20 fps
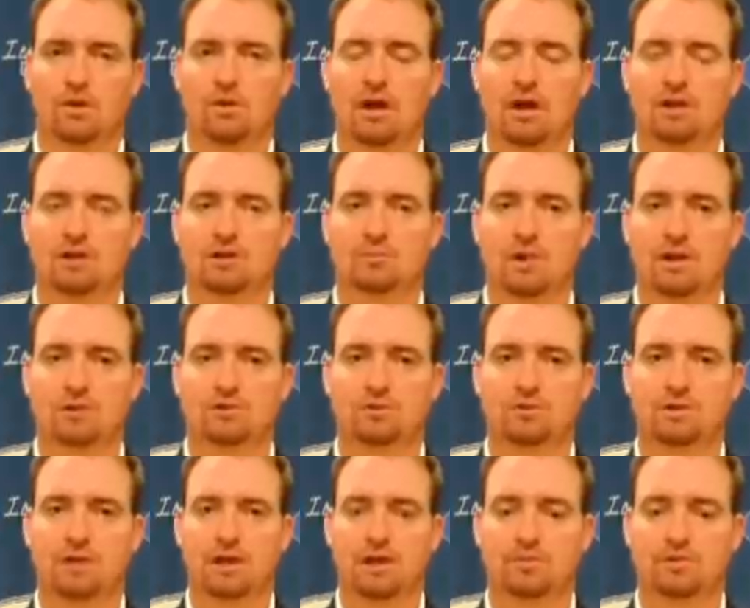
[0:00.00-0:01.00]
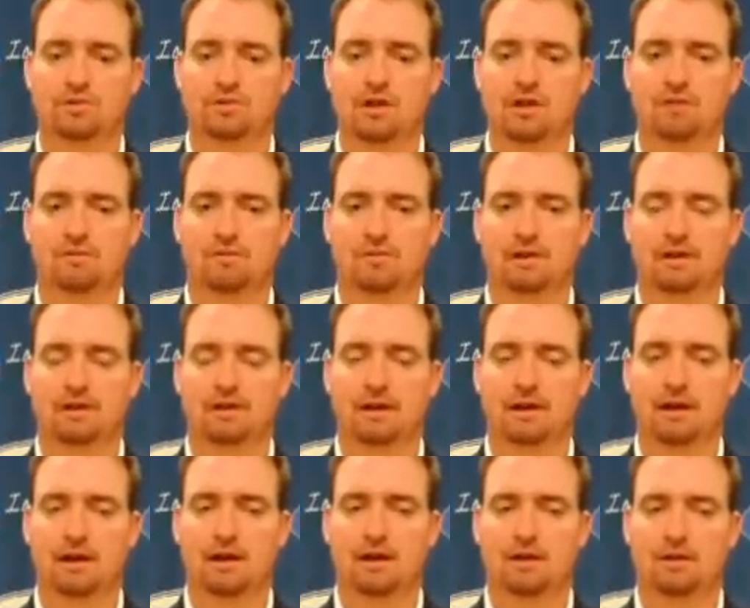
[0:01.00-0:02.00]
Well, I think special teams is definitely,
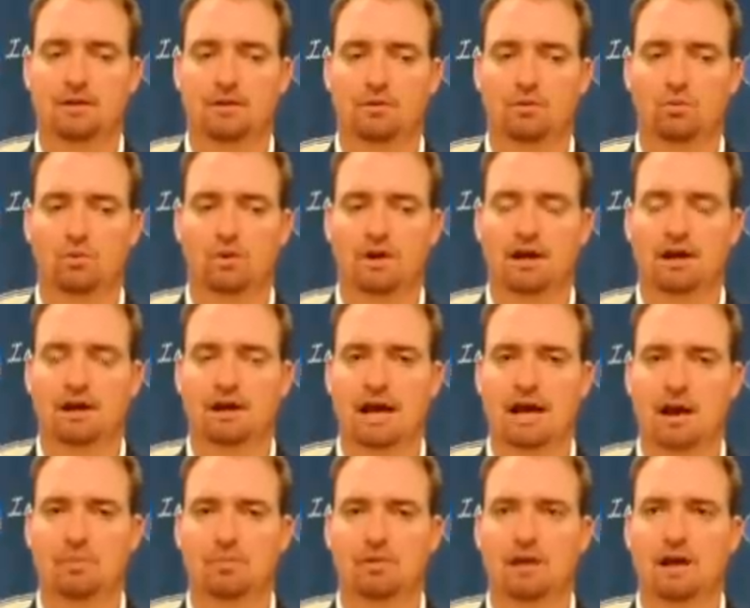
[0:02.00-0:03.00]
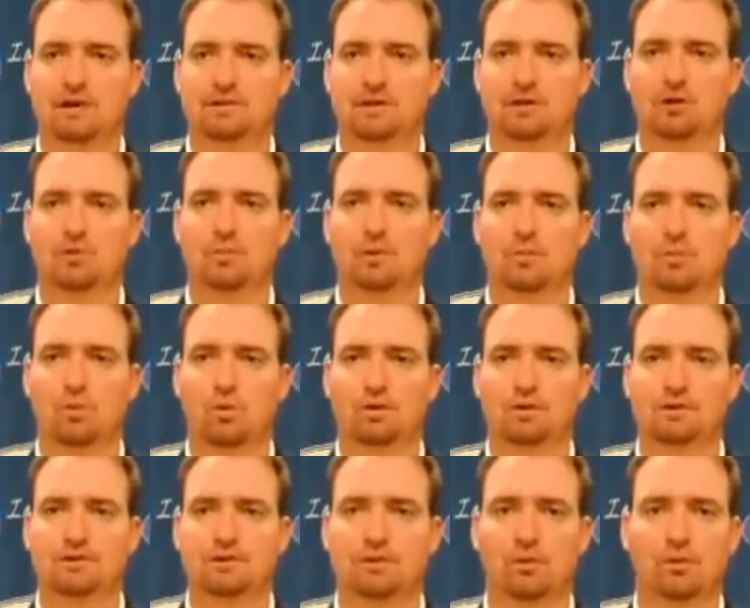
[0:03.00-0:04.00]
we've got to capitalize a little bit more
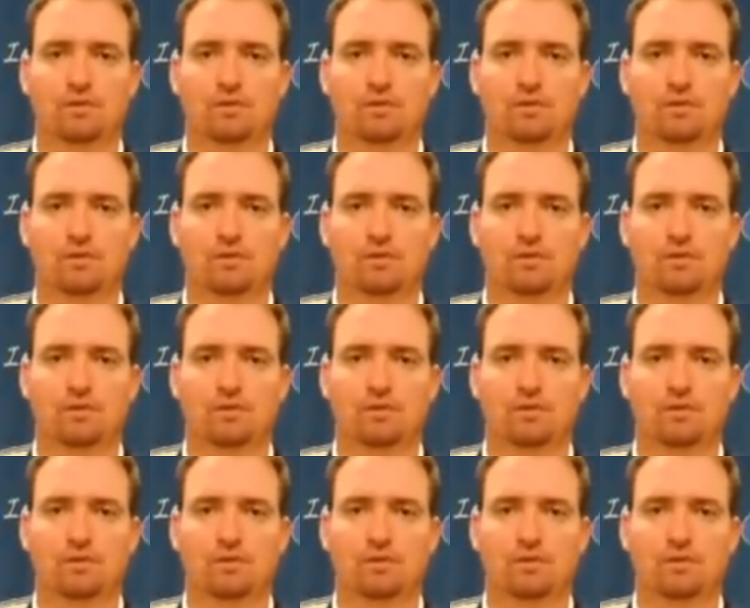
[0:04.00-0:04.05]
this year.